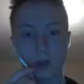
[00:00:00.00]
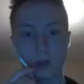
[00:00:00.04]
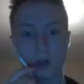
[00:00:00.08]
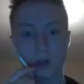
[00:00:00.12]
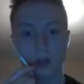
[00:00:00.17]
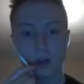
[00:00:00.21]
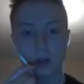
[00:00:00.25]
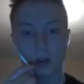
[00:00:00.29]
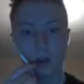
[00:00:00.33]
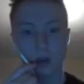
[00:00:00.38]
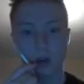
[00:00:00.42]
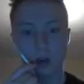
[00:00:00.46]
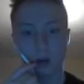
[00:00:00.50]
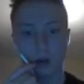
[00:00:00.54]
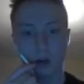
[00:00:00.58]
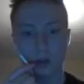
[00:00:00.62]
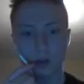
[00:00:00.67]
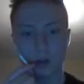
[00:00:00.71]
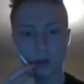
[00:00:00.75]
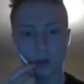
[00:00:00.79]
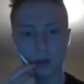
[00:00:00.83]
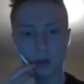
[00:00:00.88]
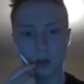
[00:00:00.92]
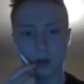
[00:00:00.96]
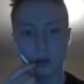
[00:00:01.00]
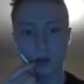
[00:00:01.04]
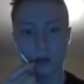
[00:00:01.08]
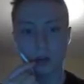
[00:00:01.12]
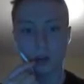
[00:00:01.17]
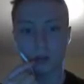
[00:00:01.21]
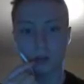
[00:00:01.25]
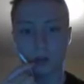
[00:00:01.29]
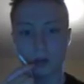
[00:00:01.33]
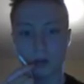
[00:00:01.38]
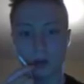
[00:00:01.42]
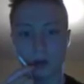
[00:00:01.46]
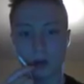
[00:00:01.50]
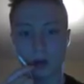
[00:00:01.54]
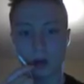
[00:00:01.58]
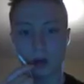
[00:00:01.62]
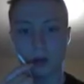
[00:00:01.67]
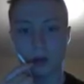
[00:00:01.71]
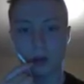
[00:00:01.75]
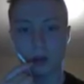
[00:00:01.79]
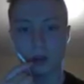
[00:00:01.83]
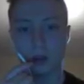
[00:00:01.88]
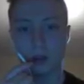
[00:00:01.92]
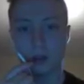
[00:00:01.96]
I want to talk a little bit about
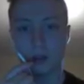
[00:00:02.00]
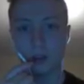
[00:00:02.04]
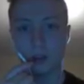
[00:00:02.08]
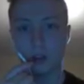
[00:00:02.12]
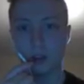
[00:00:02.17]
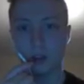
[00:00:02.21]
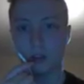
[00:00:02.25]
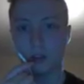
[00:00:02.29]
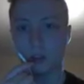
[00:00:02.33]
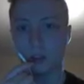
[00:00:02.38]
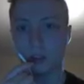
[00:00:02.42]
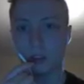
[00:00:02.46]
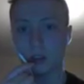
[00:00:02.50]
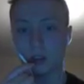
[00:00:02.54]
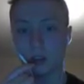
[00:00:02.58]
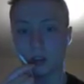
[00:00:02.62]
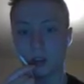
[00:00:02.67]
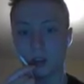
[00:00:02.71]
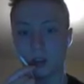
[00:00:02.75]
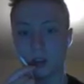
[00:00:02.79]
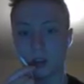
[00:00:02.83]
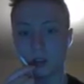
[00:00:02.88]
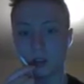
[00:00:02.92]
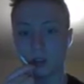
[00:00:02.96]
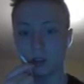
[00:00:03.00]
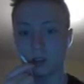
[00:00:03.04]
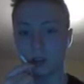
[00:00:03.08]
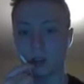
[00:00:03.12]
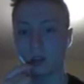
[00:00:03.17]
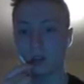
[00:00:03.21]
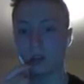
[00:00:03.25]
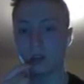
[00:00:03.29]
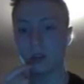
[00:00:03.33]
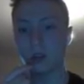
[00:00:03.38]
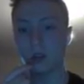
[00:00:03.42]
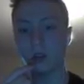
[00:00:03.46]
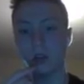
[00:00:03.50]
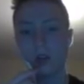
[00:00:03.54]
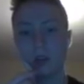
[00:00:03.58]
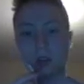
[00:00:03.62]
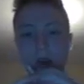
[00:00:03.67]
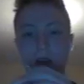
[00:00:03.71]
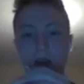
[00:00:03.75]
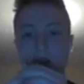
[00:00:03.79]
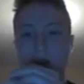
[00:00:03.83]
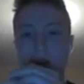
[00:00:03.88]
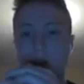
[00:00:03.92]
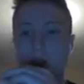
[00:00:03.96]
how we can use YouTube videos to learn. So
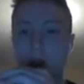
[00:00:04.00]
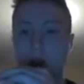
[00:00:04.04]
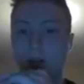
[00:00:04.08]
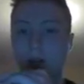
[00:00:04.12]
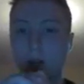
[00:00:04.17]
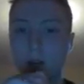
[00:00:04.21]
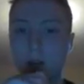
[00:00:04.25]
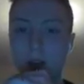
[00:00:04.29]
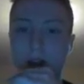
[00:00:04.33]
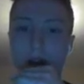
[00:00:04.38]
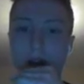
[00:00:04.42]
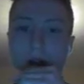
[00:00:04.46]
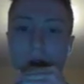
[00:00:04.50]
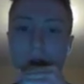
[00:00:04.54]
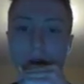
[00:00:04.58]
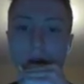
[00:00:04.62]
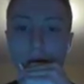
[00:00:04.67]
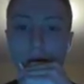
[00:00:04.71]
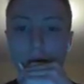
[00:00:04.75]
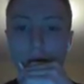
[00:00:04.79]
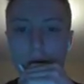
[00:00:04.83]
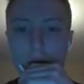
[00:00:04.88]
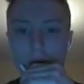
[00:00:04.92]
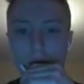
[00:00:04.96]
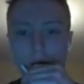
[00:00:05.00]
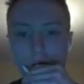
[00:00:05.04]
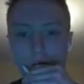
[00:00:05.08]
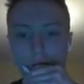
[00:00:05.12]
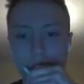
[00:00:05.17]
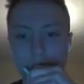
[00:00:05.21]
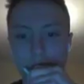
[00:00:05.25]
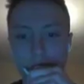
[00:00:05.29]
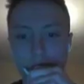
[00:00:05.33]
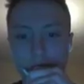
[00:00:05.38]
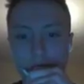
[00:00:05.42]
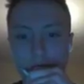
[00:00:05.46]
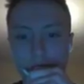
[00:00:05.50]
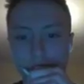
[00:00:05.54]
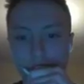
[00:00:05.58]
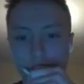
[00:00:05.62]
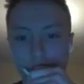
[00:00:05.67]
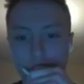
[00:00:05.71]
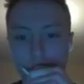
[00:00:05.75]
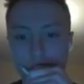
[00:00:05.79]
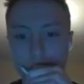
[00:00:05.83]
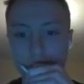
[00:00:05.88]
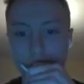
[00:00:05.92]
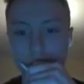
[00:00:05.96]
first of all,
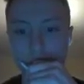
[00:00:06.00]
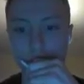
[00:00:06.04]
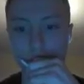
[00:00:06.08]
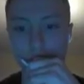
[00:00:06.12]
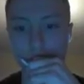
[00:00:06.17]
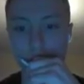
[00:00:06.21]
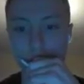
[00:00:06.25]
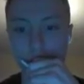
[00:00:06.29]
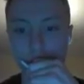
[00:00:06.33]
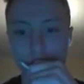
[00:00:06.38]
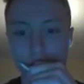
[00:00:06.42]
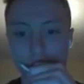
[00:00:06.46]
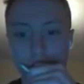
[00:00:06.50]
the